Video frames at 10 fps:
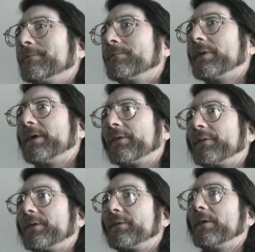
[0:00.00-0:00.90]
Because
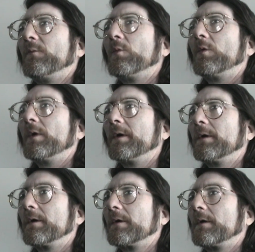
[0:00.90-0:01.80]
for some
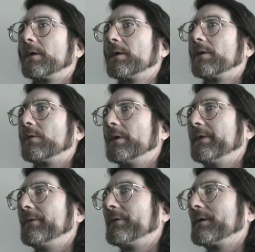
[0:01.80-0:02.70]
weird
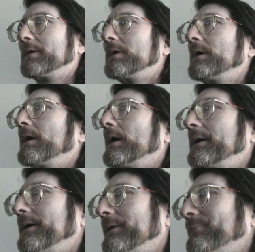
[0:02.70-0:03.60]
reason, I
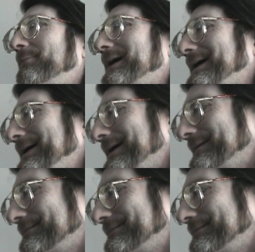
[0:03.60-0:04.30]
didn't buy it.